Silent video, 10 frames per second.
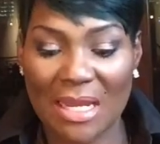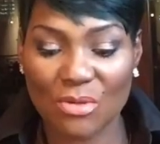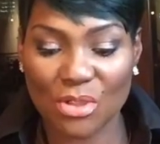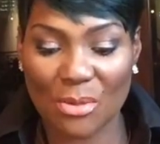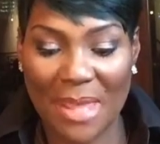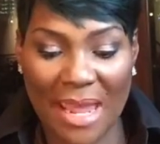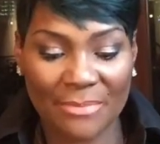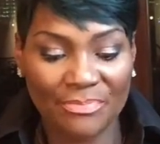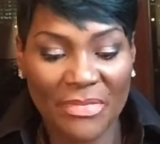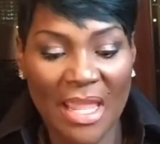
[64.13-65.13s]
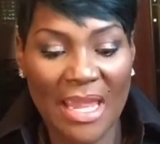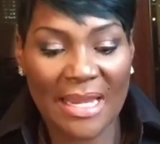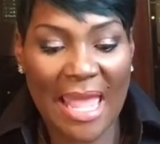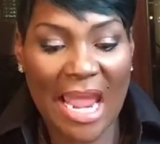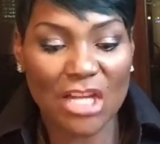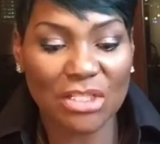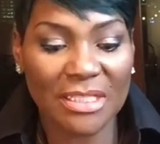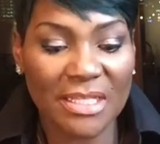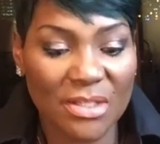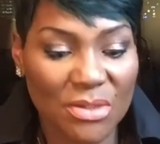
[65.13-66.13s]
out so bad? And I
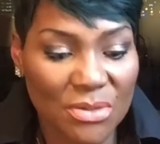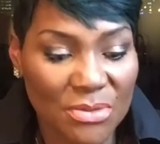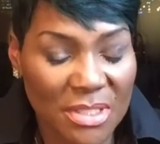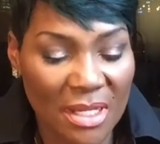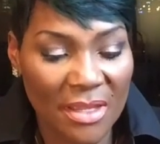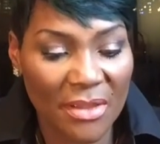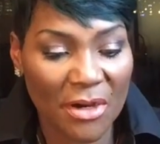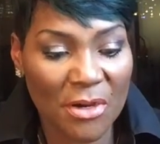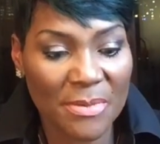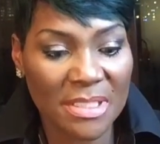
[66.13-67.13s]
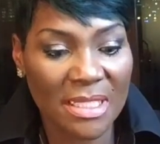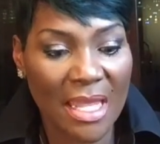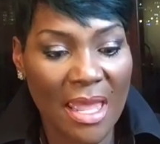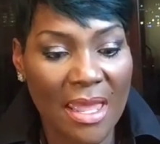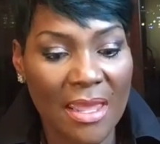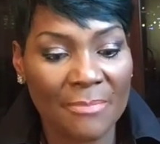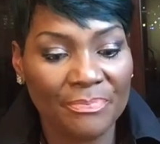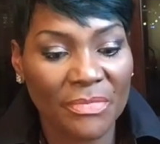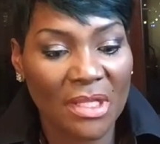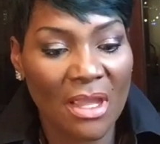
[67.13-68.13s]
actually use the Urban
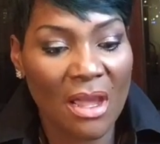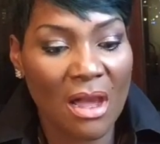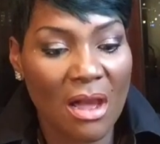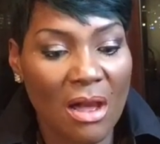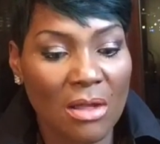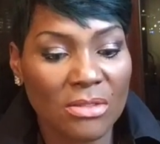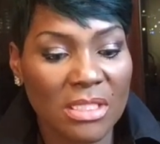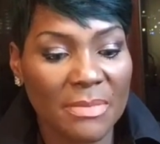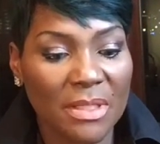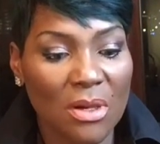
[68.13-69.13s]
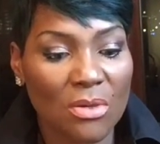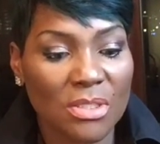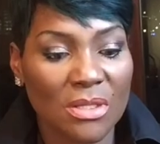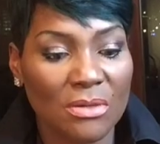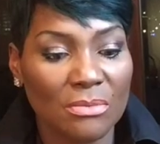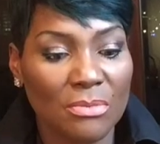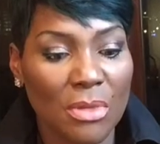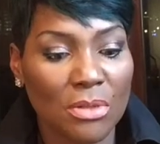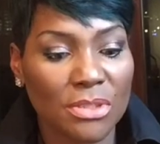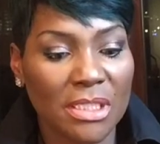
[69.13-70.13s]
Decay Ultimate Ozone
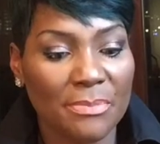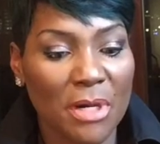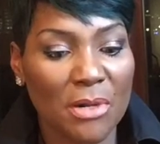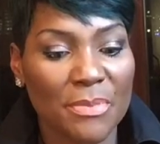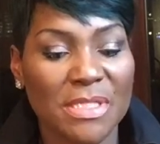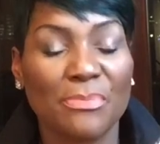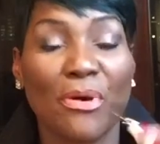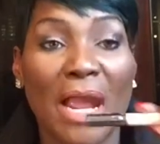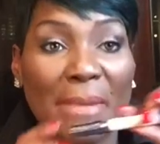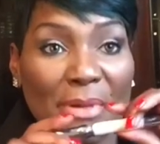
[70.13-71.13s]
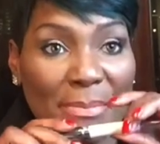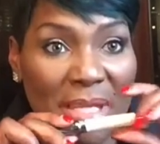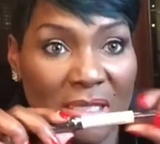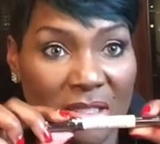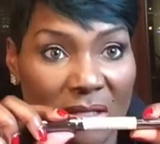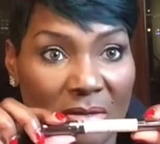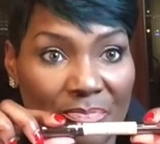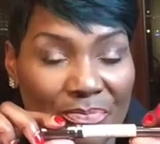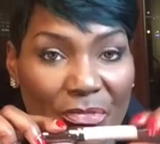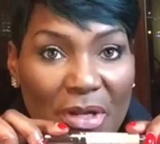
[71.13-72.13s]
Multi-Purpose Primer Pencil,
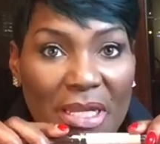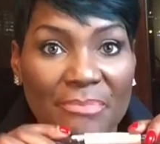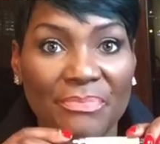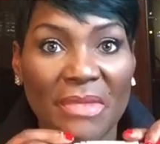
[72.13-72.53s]
right?